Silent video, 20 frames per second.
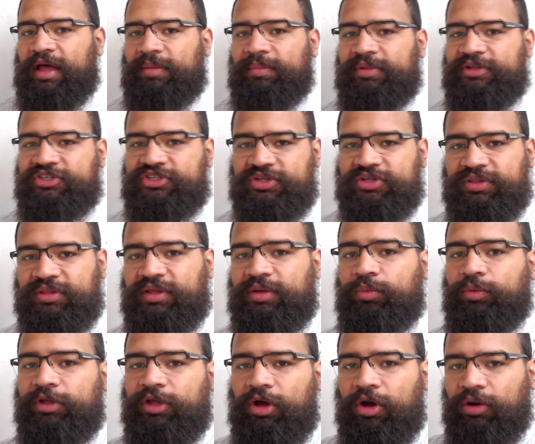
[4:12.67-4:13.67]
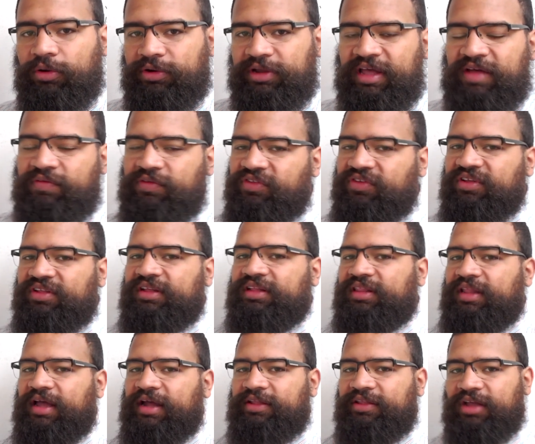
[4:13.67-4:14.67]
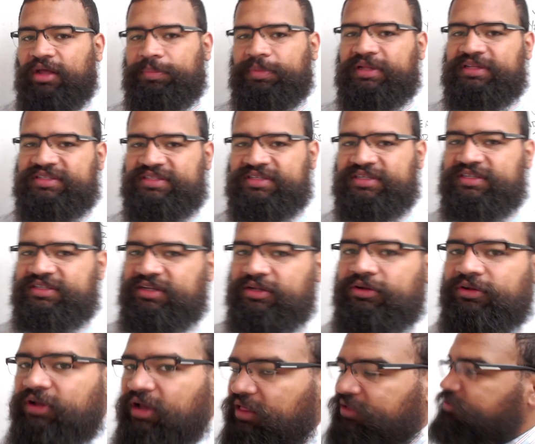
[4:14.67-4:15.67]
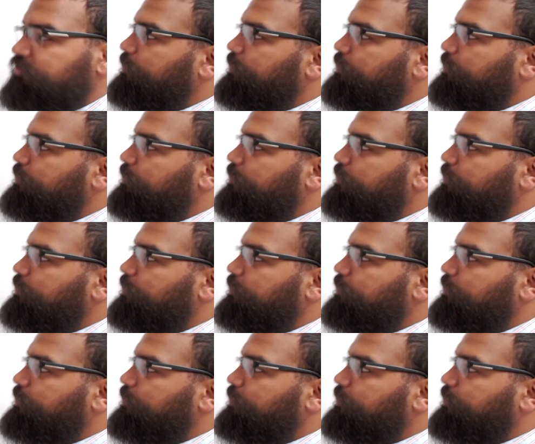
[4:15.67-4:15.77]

I mentioned that we already have a tenant lined up at six hundred dollars